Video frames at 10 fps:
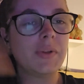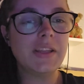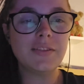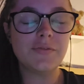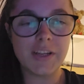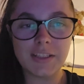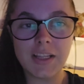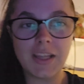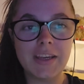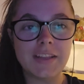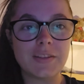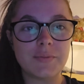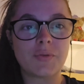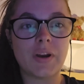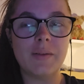Please don't forget to like and
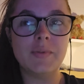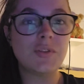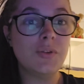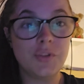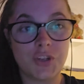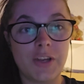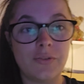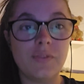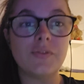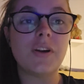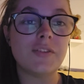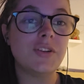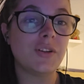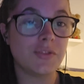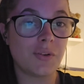subscribe to the channel if you haven't
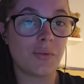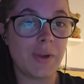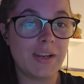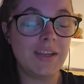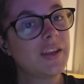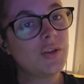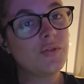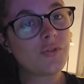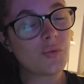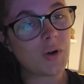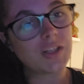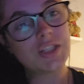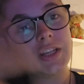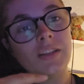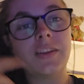done so already. Thank you for
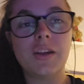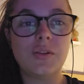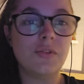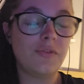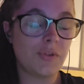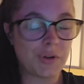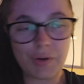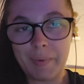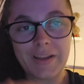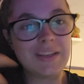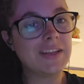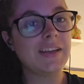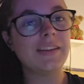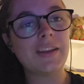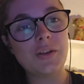watching. Thank you for
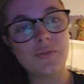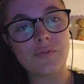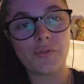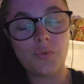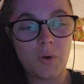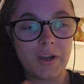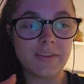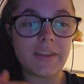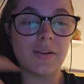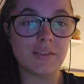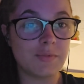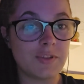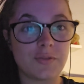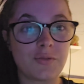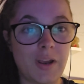commenting. Thank you for the 1,000
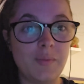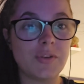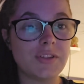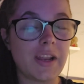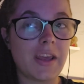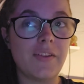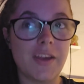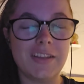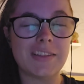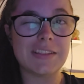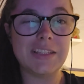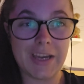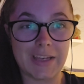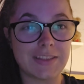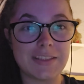subscribers that I hit
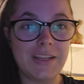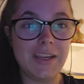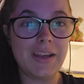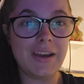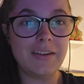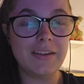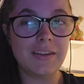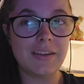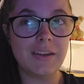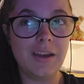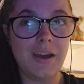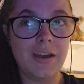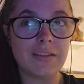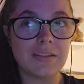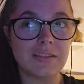yesterday, I
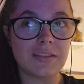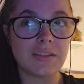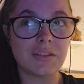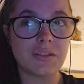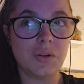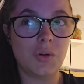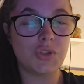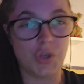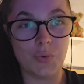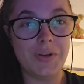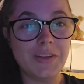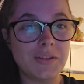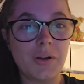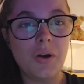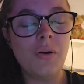guess, or two days
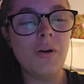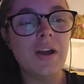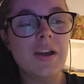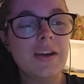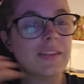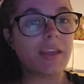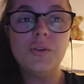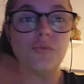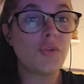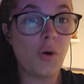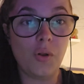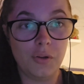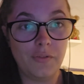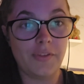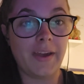ago. Thank you for all
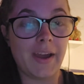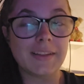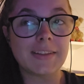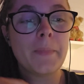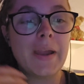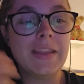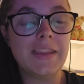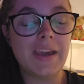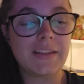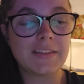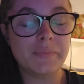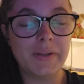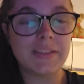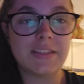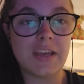of that. My next
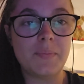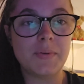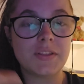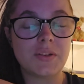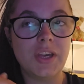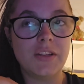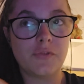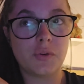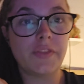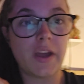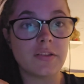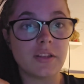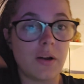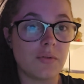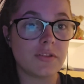big step is to get
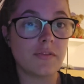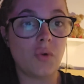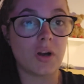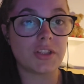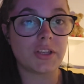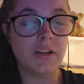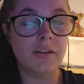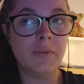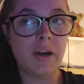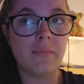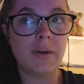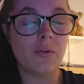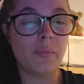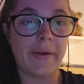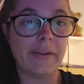4,000 hours of watch time. I'm at
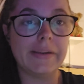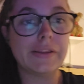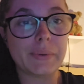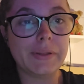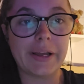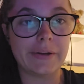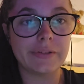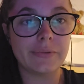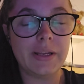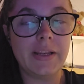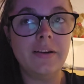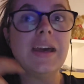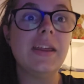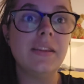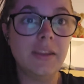about like 3,000 right now.
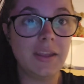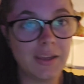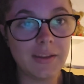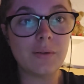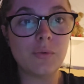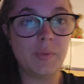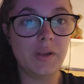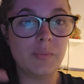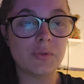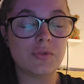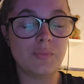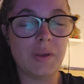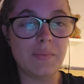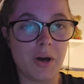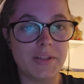And then I will be able to
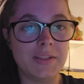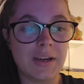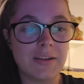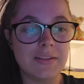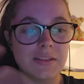be monetized.